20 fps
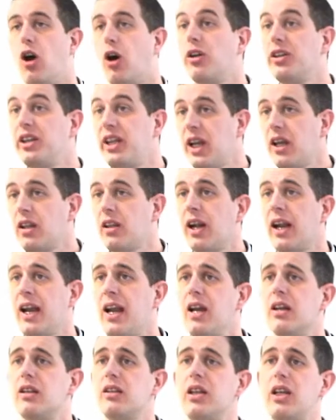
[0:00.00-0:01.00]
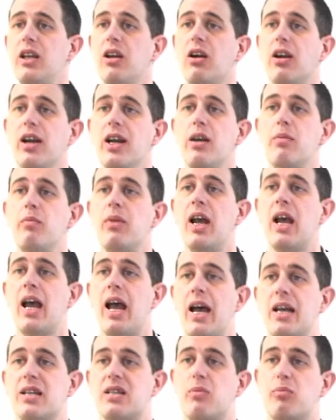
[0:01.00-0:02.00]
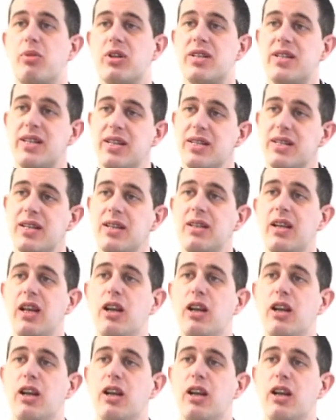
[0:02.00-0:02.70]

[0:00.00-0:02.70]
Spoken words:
On the other hand, ERM has a persistent